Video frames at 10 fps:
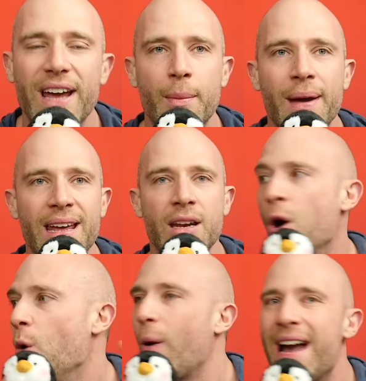Wait a
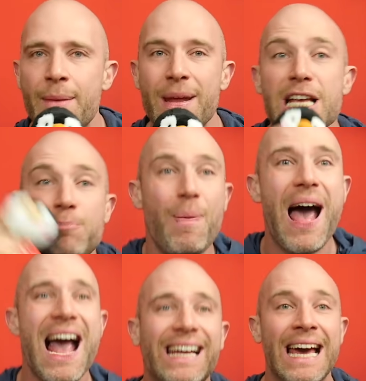minute, he's
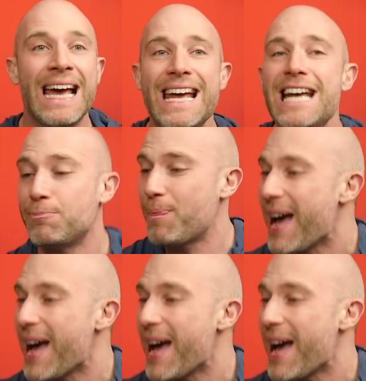back, he's